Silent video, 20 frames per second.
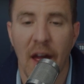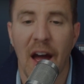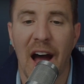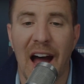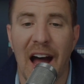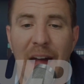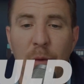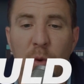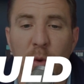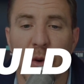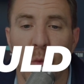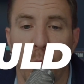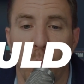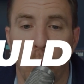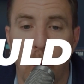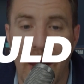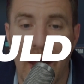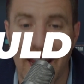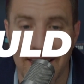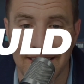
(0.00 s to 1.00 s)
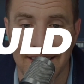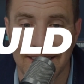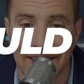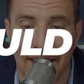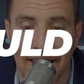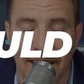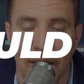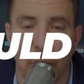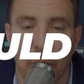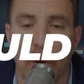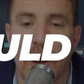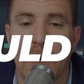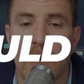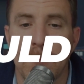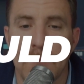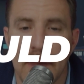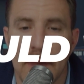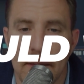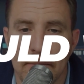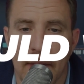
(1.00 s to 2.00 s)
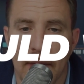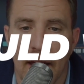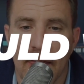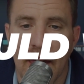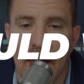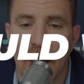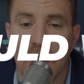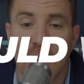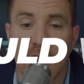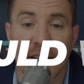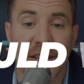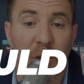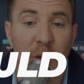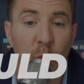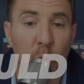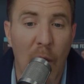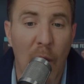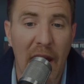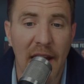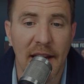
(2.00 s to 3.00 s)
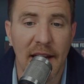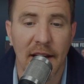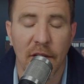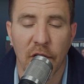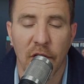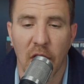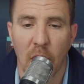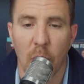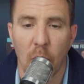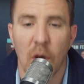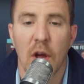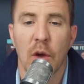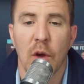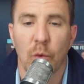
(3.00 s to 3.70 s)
I would wait. What I mean by that is, in waiting though,